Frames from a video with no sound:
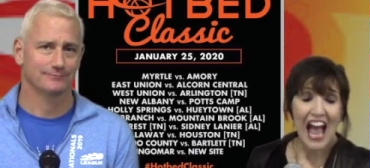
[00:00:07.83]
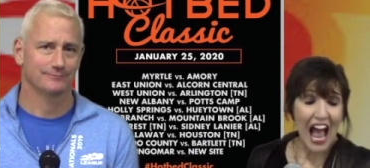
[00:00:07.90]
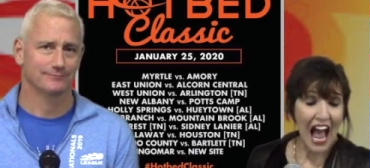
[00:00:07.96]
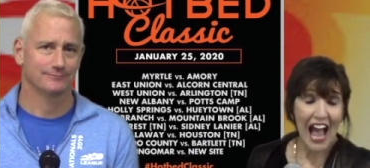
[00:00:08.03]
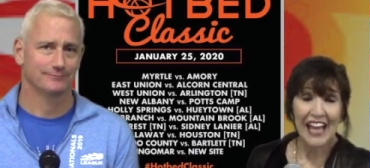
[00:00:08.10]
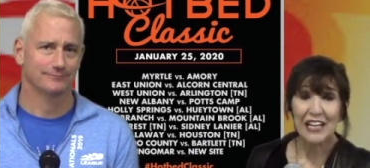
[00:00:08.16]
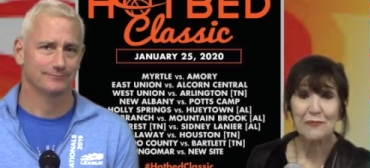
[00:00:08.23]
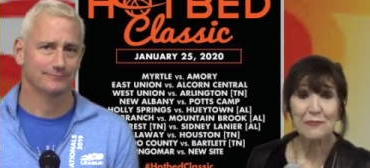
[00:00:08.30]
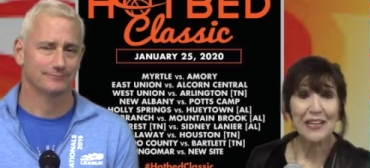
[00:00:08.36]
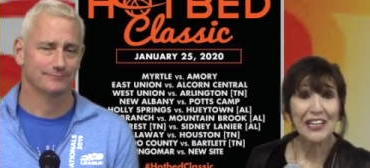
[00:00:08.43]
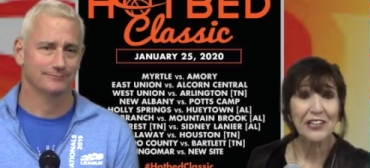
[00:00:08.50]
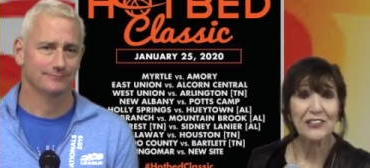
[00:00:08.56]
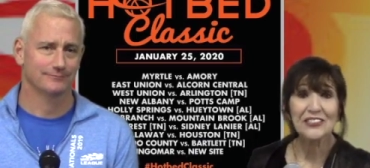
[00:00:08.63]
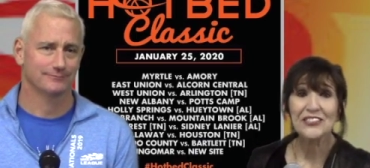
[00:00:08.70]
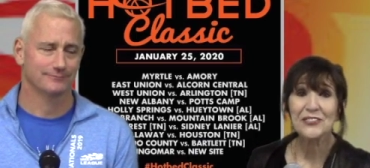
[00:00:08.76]
Speaker 1: I am
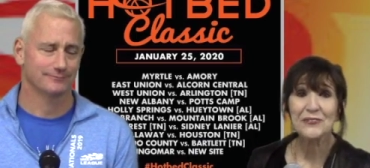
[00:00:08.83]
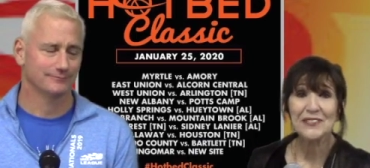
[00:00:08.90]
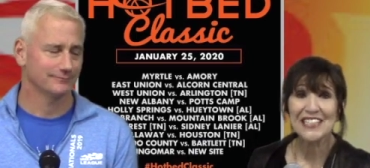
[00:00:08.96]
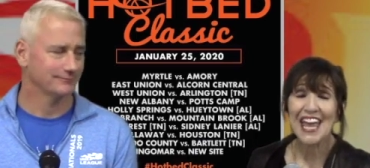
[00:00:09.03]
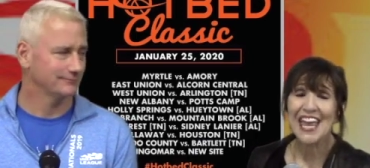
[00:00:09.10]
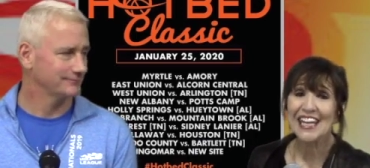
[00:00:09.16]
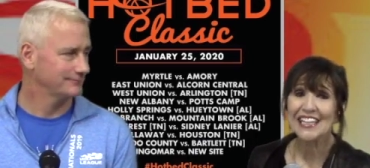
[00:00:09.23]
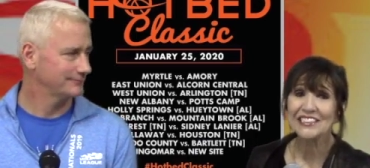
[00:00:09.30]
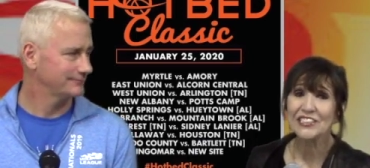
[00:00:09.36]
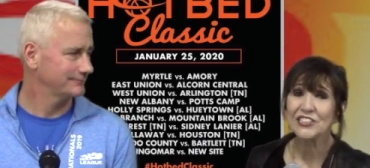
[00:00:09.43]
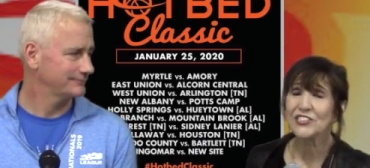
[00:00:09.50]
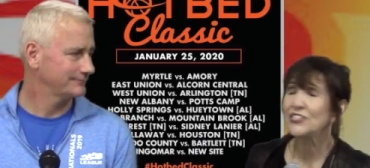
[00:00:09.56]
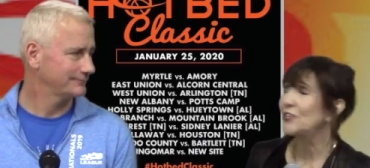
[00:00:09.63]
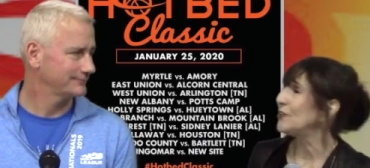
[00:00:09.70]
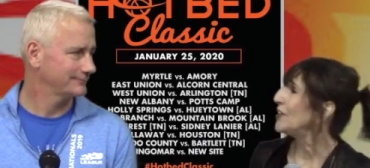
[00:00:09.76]
here today in the
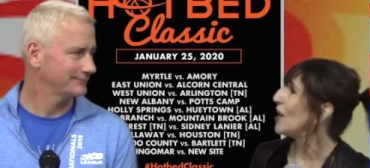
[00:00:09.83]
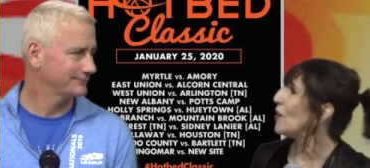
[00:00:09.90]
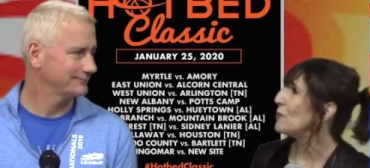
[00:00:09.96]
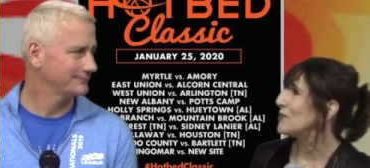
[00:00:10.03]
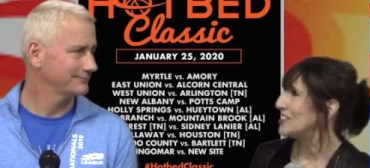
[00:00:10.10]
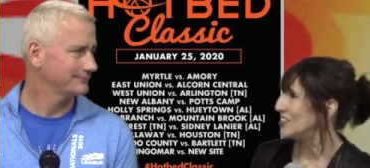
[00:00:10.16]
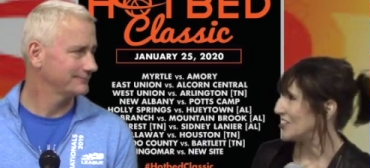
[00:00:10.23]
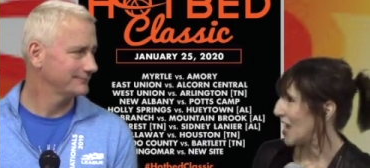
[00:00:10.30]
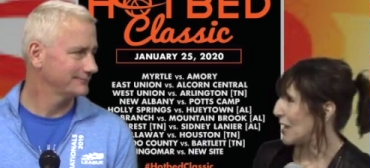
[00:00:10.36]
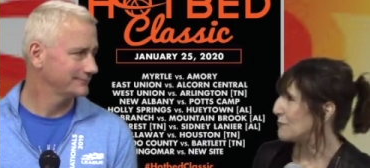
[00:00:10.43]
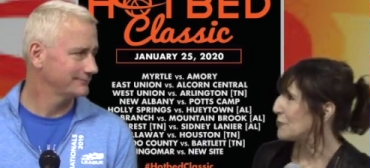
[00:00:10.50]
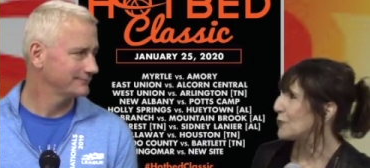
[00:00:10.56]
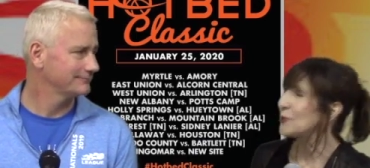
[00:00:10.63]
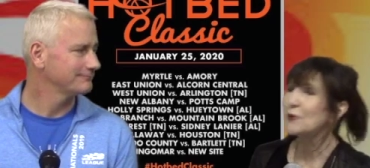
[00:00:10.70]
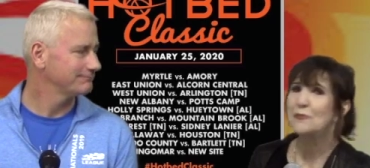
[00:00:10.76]
studio with Jay
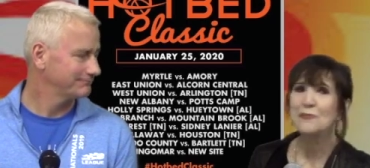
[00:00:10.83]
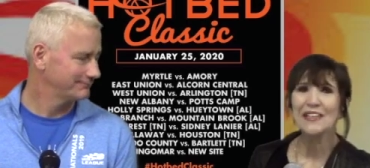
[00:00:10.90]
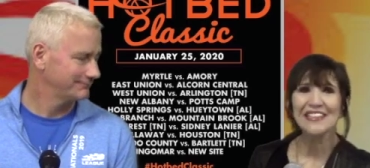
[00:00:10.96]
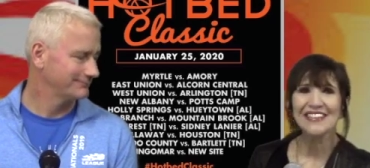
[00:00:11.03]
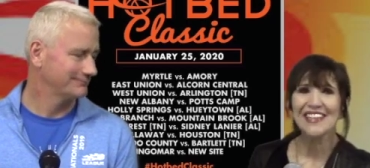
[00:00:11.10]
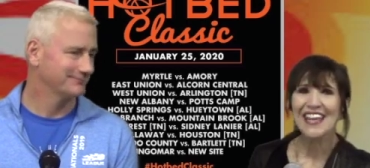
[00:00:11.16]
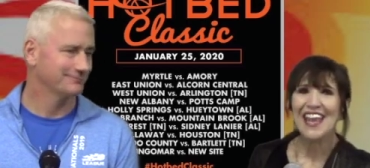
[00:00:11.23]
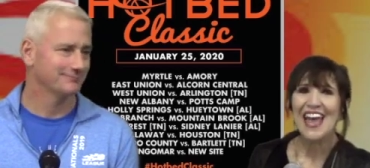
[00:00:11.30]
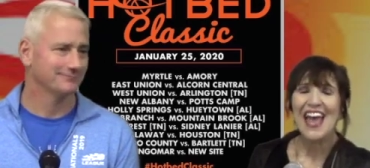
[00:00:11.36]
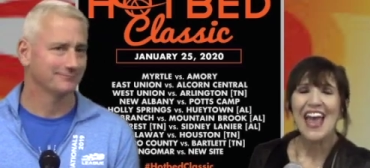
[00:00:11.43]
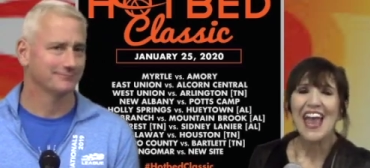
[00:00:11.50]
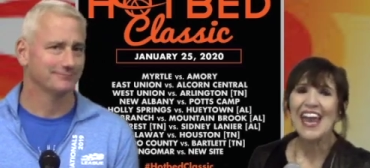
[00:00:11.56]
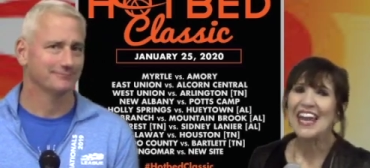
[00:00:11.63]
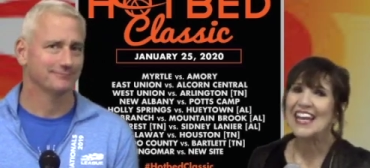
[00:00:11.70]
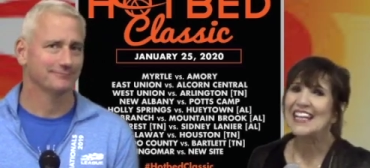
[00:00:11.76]
Pullman,
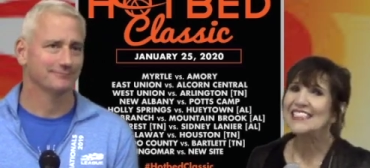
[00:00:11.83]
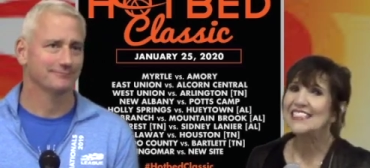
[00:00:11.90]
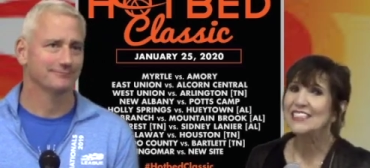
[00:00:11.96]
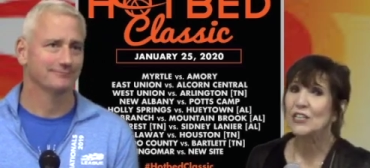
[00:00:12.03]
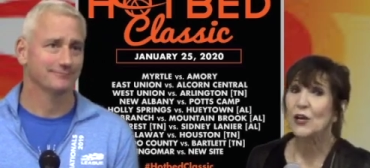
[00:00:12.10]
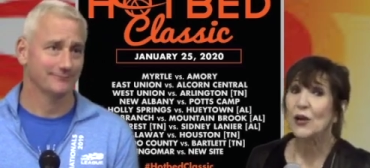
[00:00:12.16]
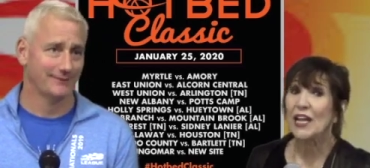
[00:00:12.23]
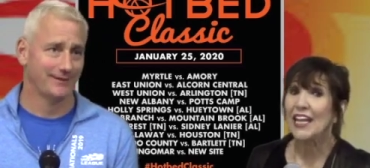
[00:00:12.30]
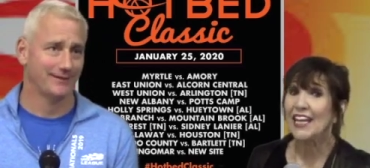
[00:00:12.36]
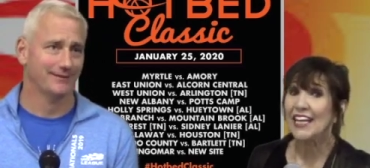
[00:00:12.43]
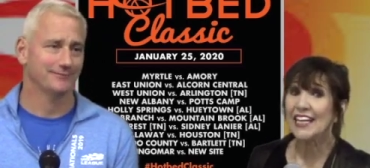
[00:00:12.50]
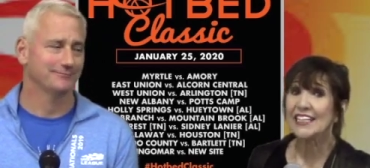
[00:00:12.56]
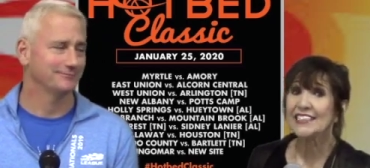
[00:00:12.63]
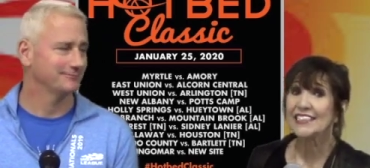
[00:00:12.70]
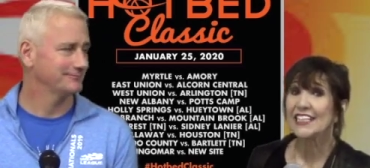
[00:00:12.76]
and
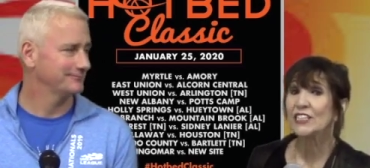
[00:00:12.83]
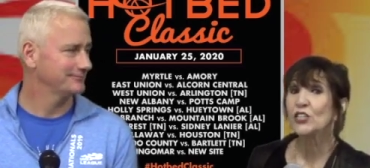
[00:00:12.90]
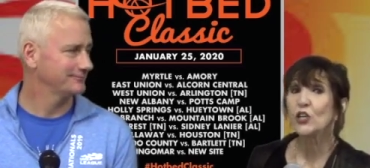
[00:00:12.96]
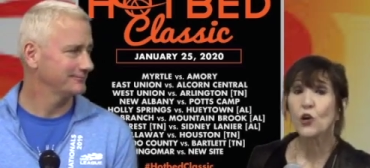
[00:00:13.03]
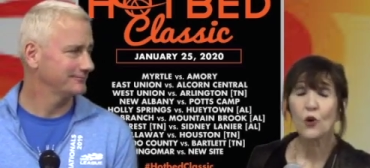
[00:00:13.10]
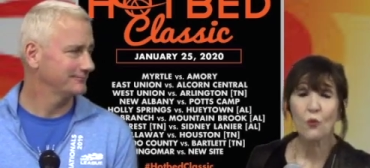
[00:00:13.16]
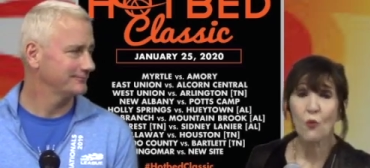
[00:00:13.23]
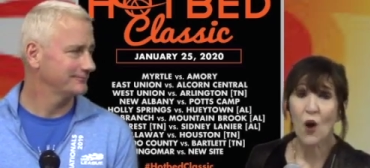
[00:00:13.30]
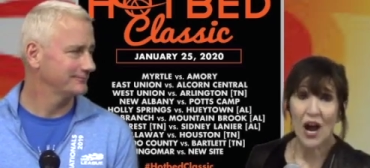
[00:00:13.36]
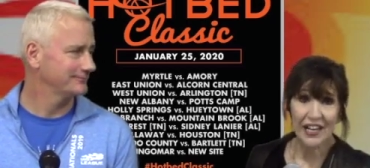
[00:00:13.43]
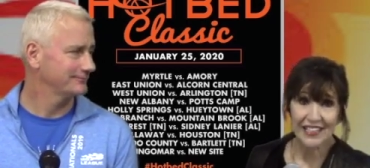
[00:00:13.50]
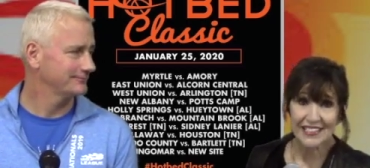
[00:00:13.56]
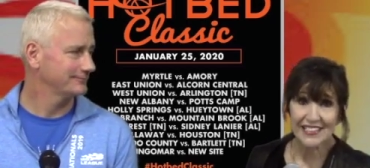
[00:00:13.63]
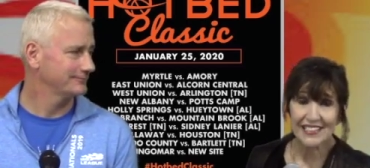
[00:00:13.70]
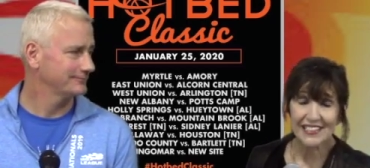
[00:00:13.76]
he is in the
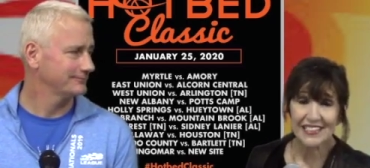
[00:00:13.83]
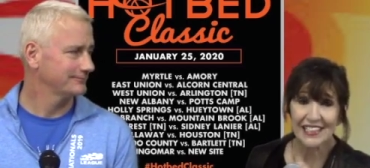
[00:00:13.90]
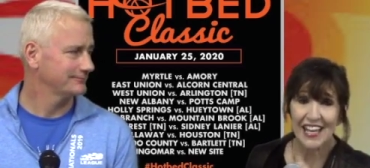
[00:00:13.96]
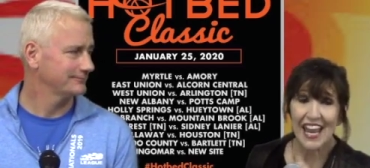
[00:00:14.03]
Kiwanis.